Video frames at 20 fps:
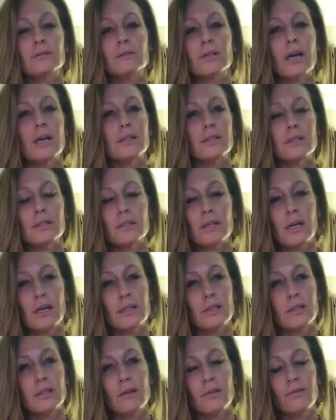tons and
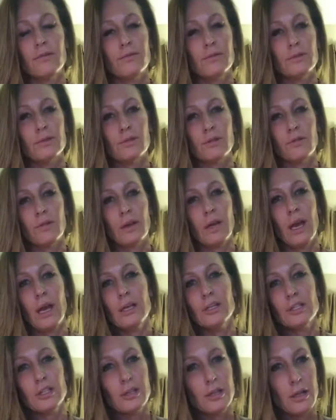tons of
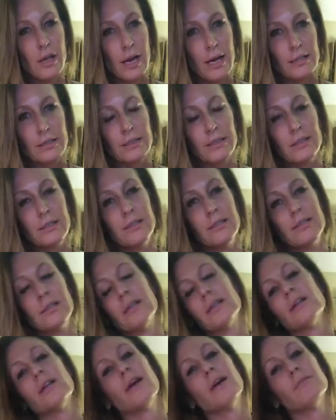certification classes,
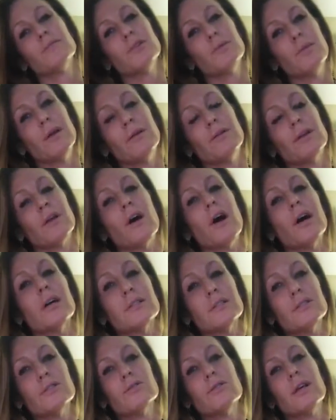and to be able to
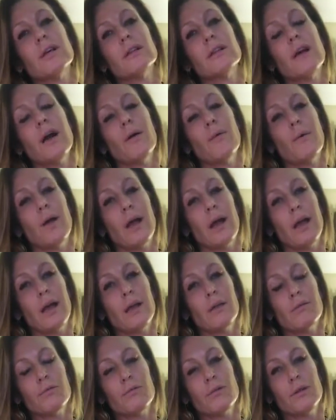concentrate that
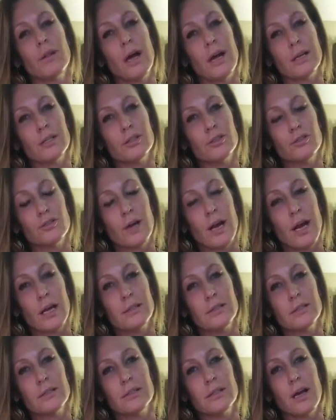way through a lot of
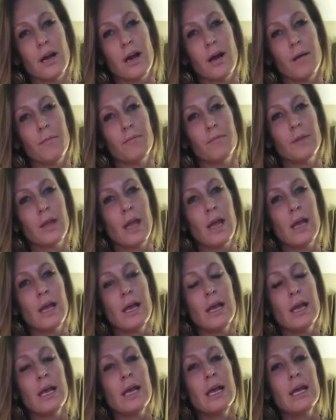stress,
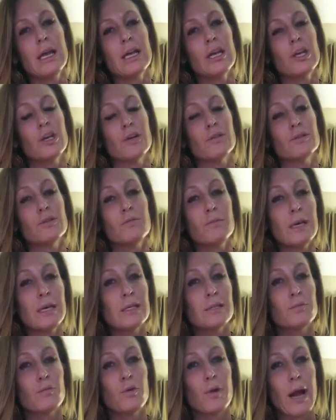you know, to me
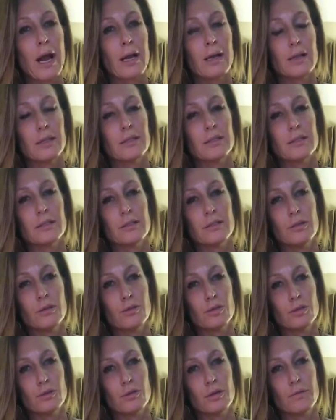is miraculous. It's no
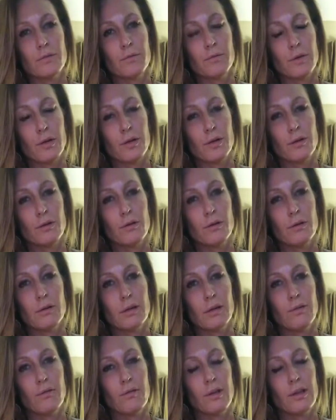short of a miracle.
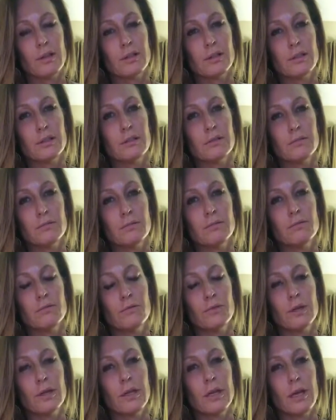It's
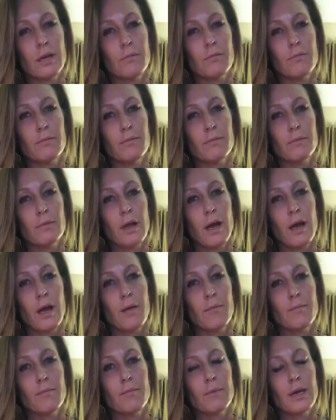really
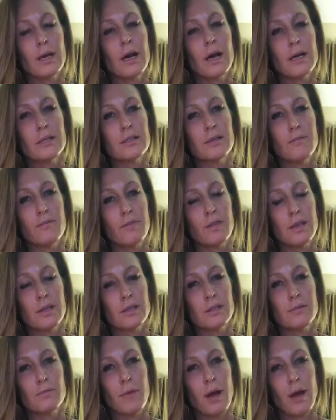because of
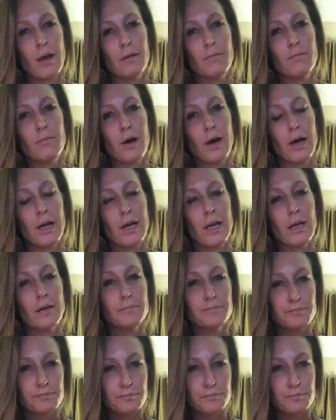this mind-body